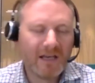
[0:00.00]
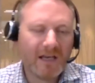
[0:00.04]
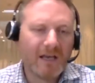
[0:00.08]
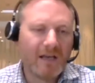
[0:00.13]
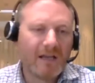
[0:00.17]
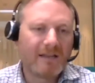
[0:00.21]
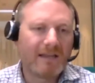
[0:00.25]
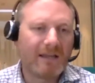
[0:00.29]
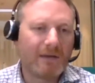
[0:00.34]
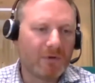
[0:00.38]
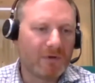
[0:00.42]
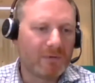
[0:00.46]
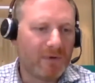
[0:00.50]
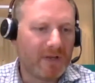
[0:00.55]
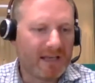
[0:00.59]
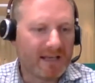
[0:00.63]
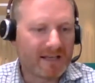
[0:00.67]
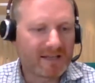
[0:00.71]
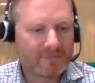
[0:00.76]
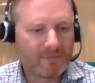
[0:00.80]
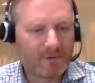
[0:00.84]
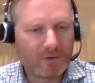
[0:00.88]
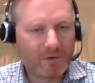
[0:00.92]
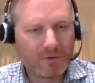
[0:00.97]
They will be
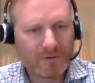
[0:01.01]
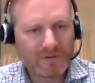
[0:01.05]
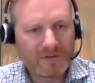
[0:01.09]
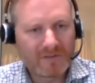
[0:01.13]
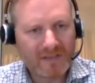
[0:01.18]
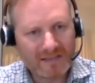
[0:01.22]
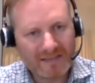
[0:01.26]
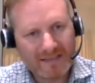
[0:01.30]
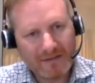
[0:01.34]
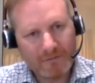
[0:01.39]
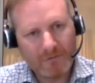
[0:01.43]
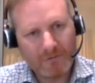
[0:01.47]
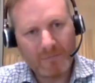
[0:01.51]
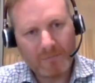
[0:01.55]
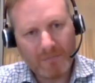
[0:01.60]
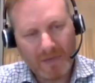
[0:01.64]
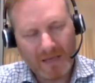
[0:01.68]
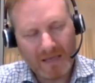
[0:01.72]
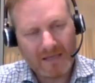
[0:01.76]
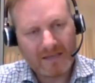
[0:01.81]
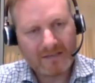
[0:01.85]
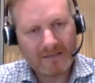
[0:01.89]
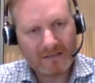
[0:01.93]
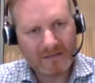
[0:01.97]
exposed and they will
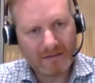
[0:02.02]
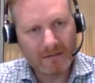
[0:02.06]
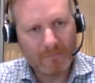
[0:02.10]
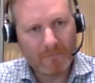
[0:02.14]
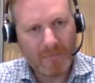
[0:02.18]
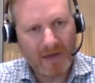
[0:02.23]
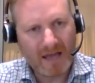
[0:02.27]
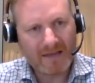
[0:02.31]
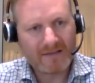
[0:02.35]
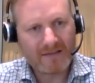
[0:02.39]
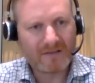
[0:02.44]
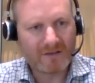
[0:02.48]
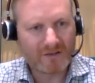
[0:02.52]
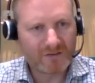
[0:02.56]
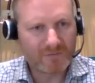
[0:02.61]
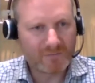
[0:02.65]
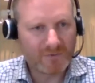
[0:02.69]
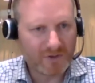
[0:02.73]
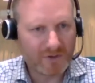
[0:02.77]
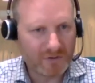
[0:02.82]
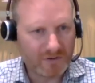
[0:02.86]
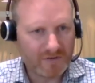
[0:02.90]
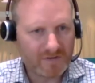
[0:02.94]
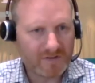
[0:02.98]
meet the best
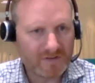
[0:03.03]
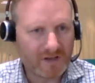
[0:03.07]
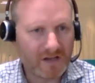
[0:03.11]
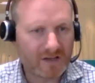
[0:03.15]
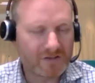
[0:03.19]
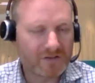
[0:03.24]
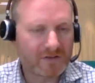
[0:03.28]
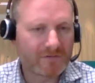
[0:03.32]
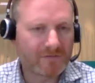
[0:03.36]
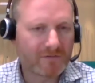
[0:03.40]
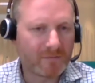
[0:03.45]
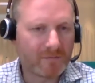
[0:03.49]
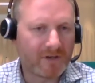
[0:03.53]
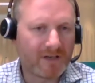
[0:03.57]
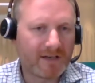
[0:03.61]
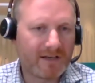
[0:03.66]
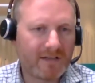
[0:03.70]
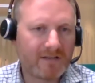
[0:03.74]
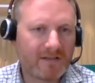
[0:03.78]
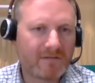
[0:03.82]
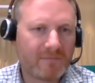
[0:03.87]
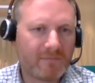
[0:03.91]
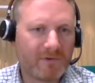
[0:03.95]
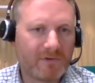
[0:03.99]
entrepreneurs, not just from
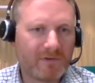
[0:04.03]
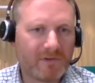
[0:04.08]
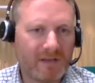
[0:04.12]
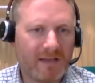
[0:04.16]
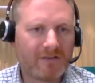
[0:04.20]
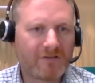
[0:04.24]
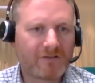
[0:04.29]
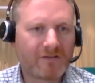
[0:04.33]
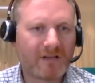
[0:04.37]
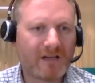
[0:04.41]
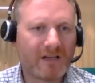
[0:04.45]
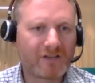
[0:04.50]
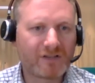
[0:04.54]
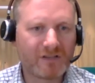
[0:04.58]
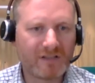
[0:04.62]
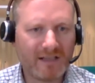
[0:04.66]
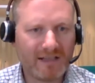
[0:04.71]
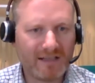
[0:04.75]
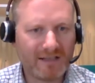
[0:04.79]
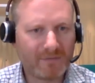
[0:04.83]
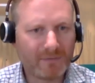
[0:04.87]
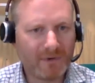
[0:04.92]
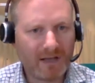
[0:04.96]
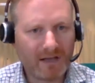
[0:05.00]
Ireland, but internationally
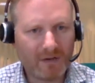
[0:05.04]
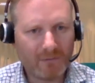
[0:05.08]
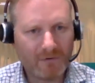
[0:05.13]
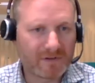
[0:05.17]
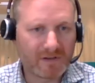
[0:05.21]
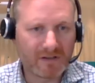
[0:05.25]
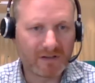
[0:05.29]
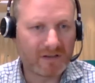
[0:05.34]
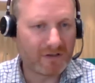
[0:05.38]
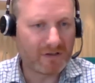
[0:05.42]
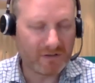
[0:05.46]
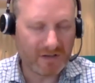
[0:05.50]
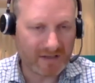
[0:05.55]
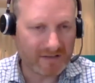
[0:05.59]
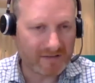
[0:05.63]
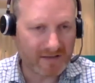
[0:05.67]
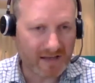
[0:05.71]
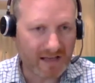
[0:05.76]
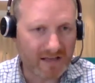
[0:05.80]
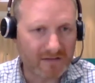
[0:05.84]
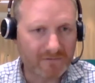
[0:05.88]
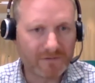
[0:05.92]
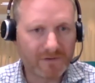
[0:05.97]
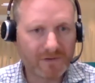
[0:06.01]
as well, including
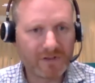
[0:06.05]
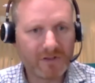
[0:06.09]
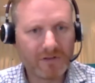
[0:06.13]
Stanford